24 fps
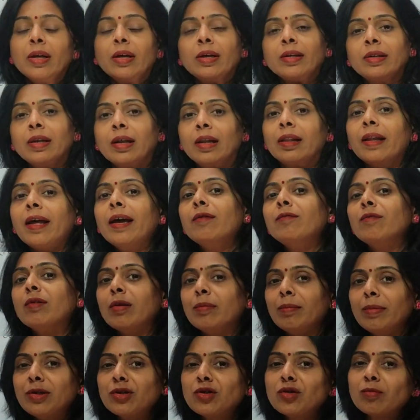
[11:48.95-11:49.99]
Till then, we'll
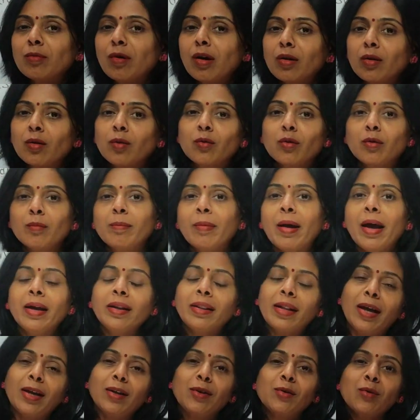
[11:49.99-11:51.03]
meet tomorrow. Goodbye.
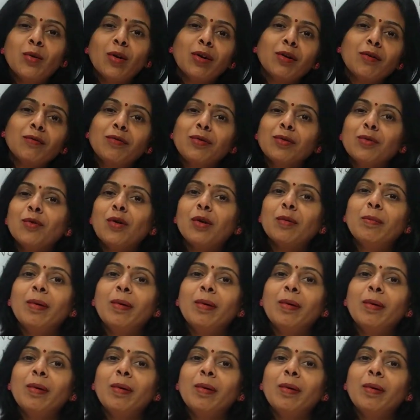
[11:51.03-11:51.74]
Thank you all of you. God